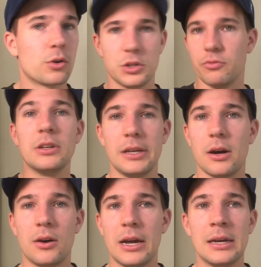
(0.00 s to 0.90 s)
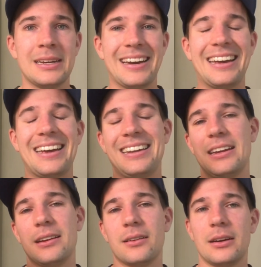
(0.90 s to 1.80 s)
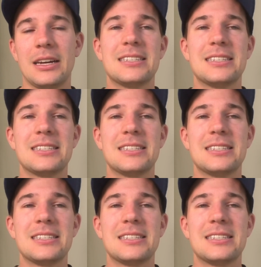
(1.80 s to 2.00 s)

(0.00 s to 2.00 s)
it's really high. And I